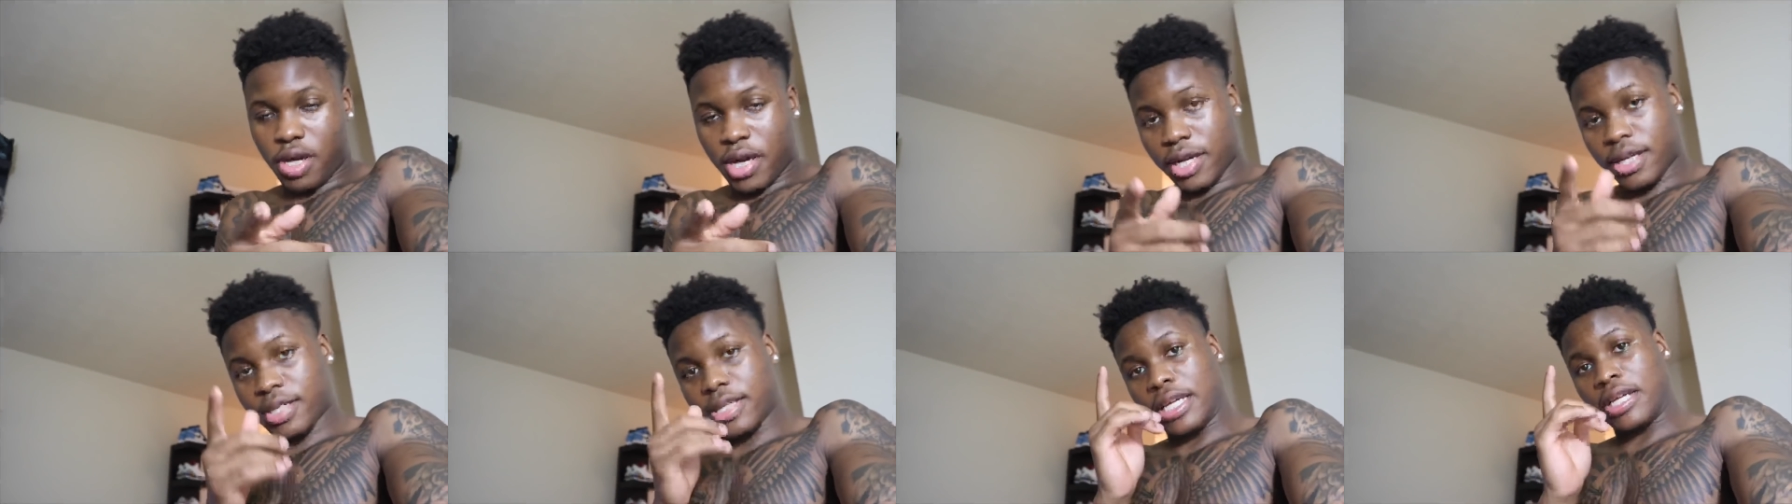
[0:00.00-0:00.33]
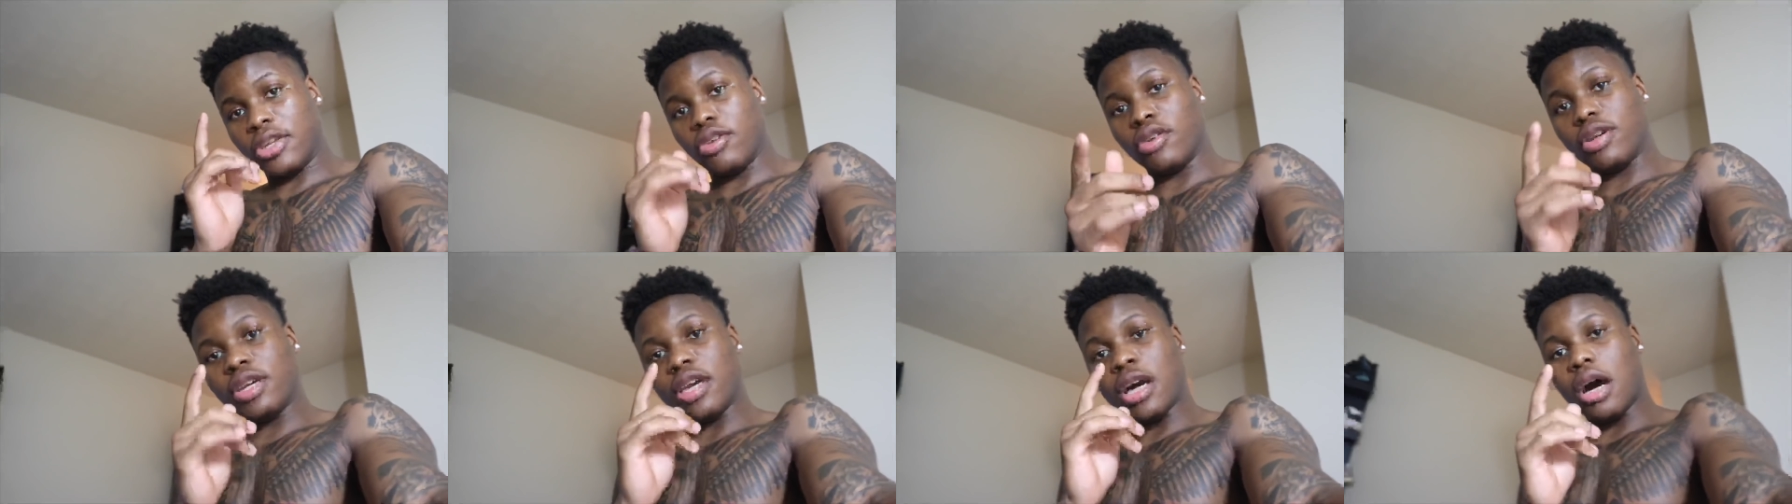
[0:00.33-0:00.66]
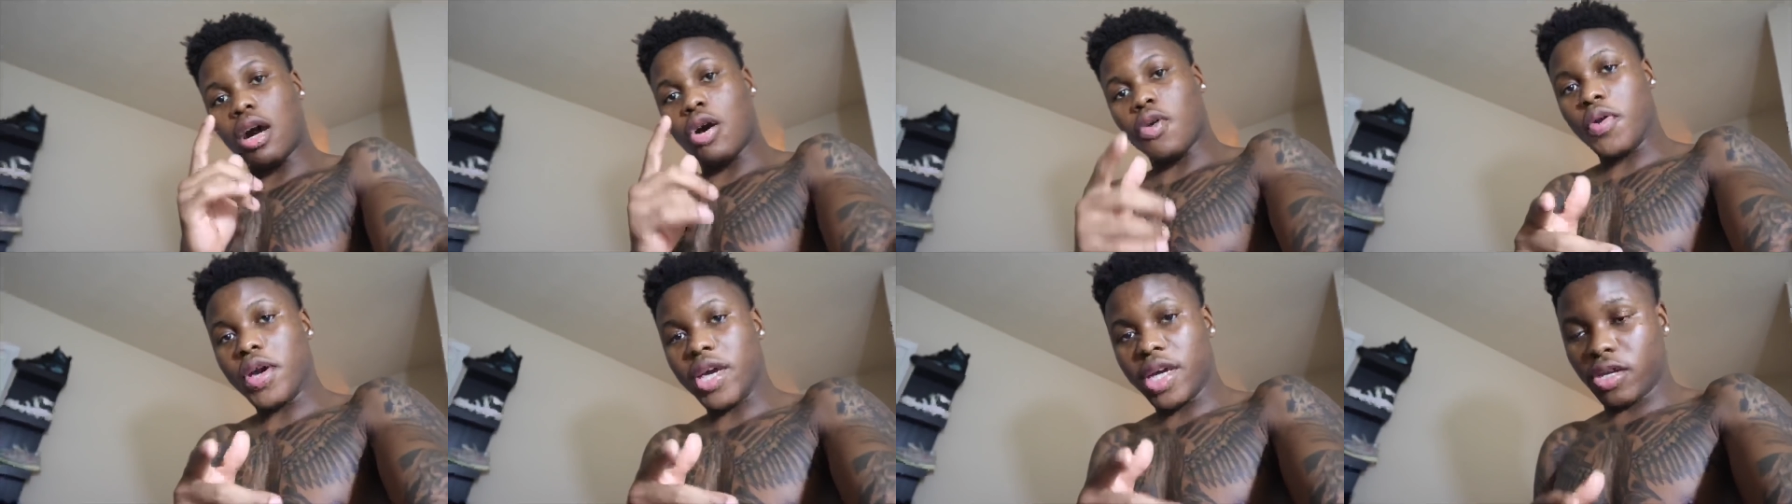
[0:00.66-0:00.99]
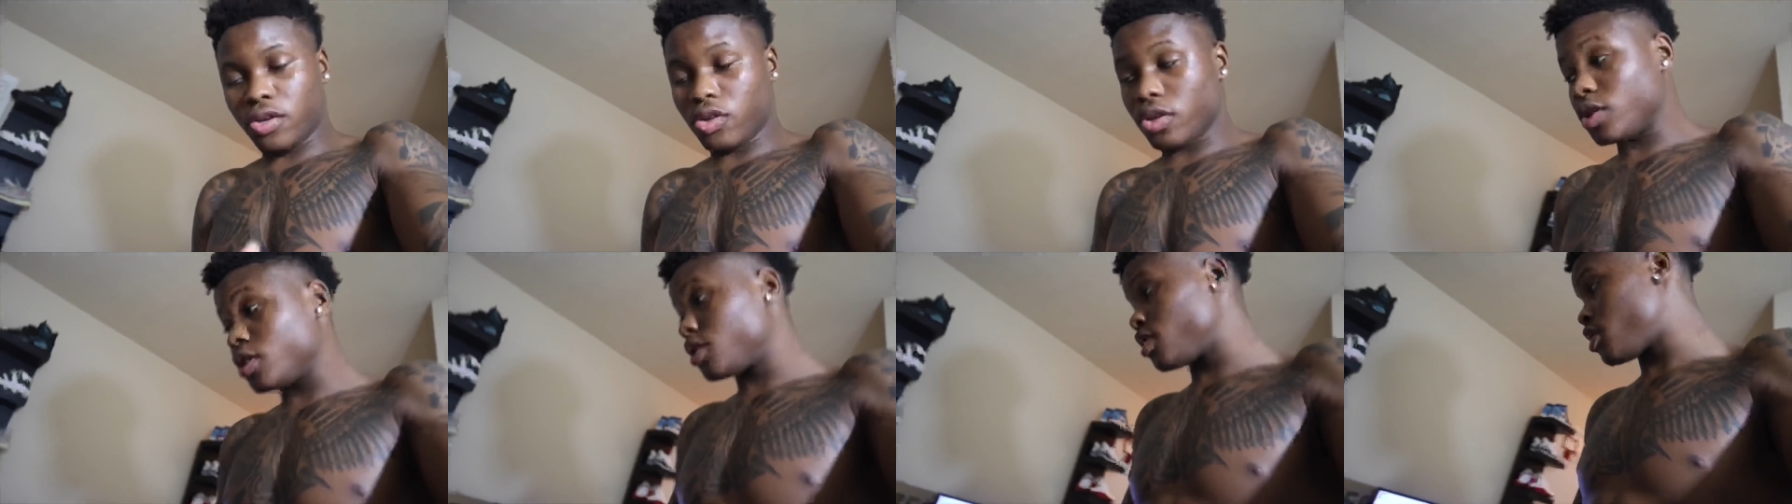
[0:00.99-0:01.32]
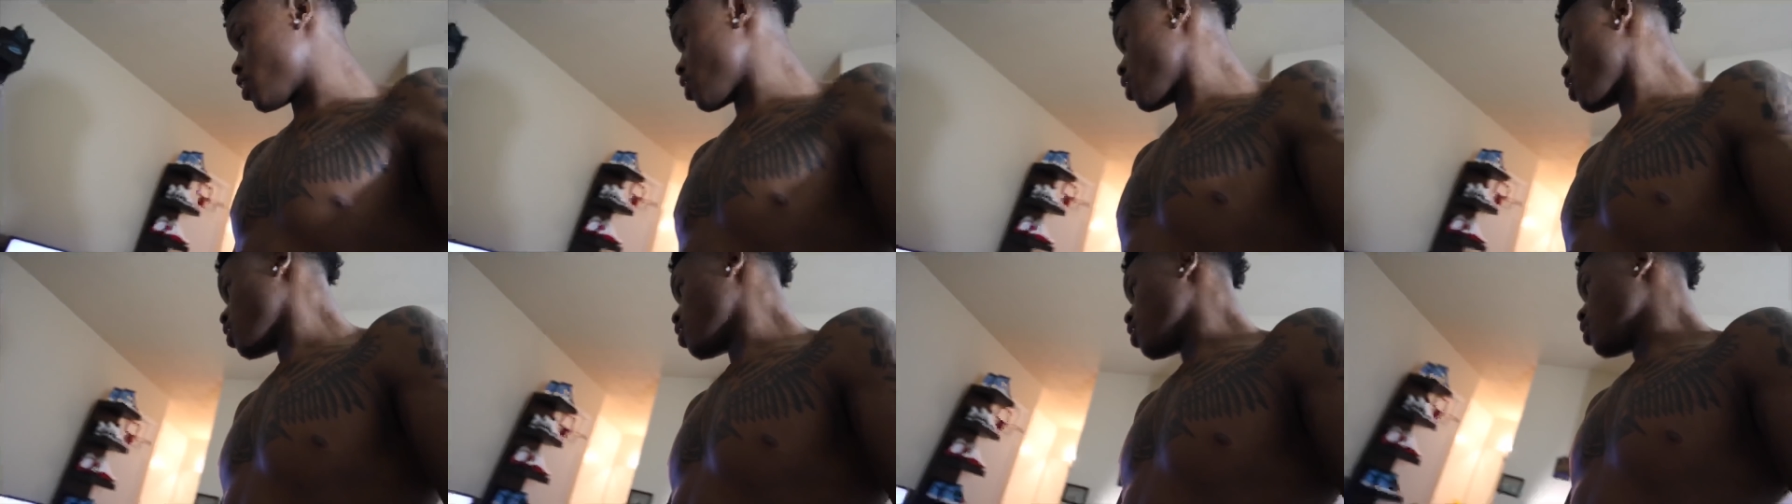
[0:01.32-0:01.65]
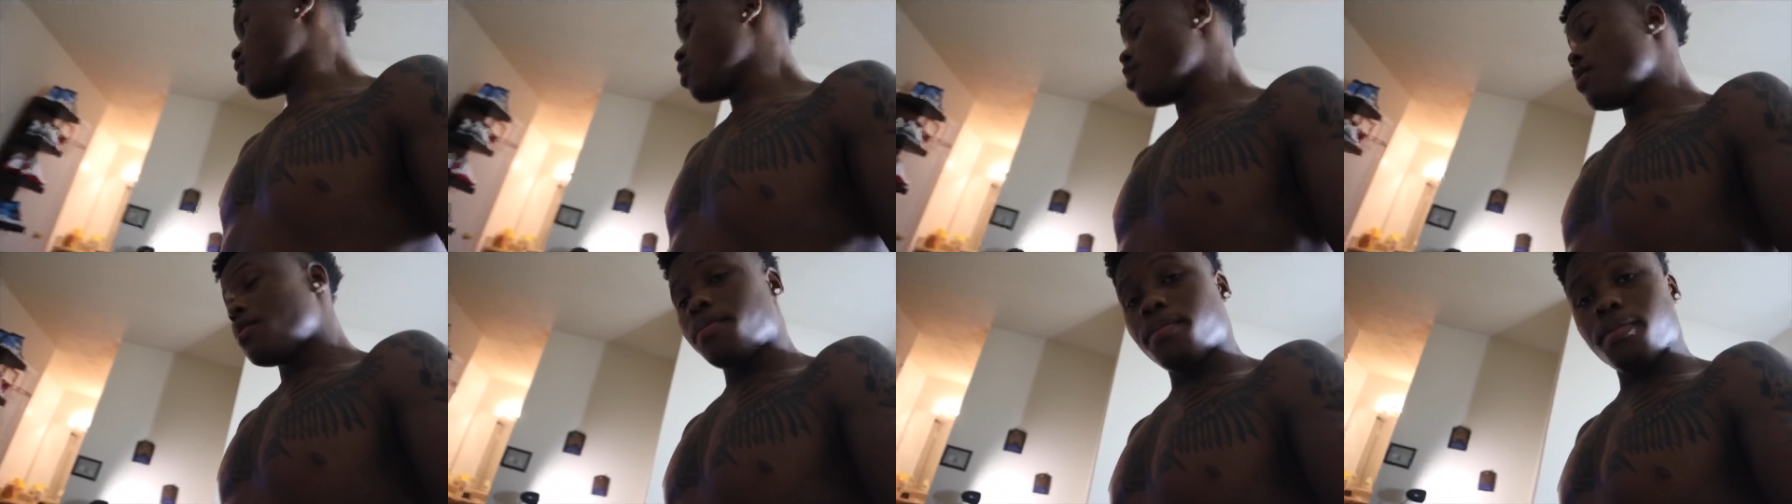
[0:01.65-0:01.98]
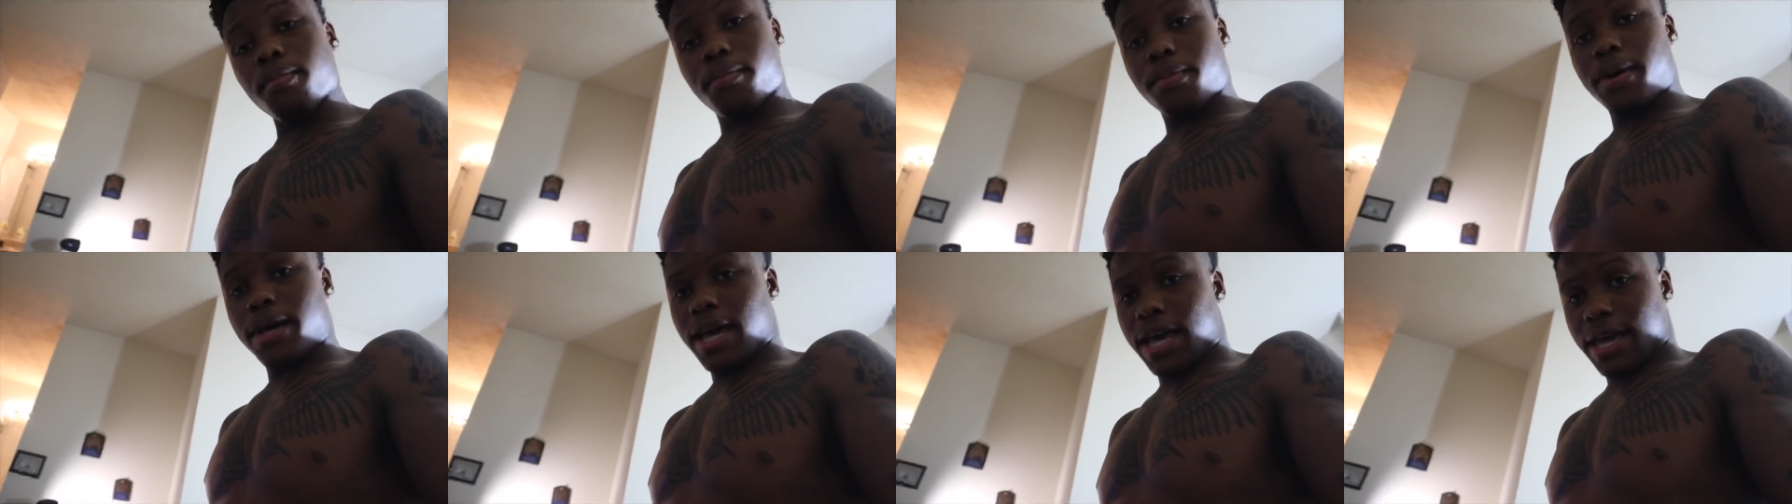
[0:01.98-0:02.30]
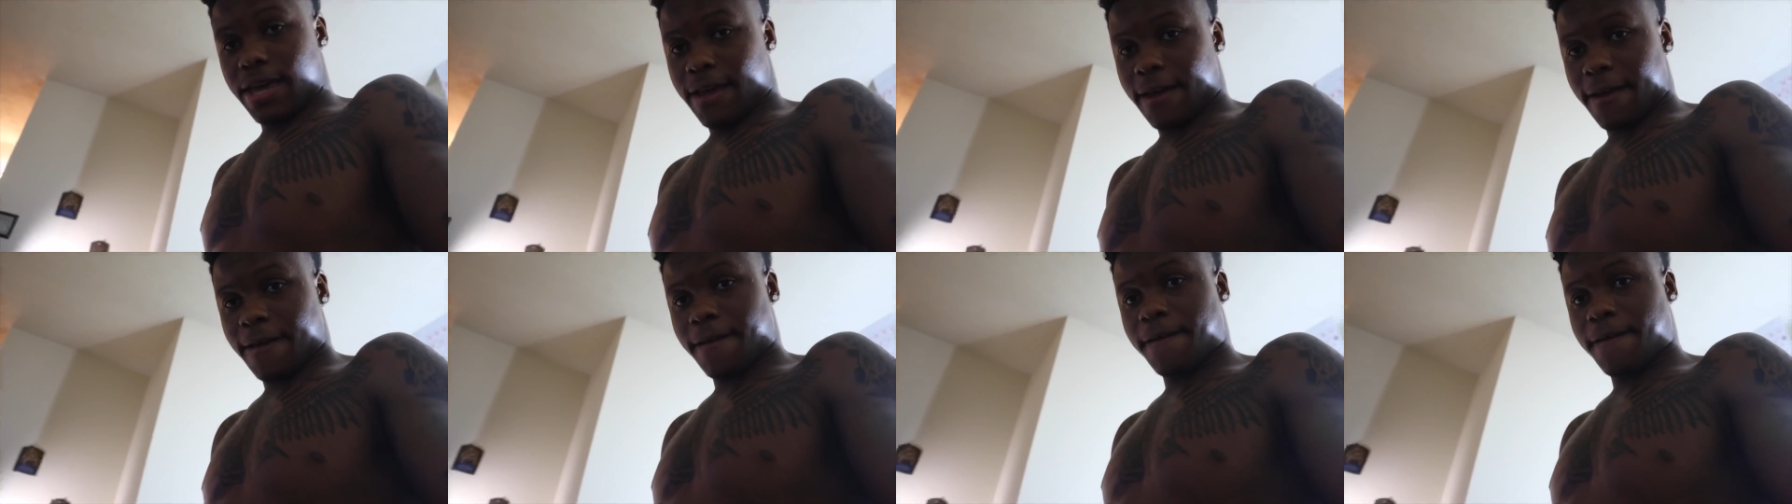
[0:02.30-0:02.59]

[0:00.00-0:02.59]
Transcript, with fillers: Because I know y'all waiting on it. But, hey.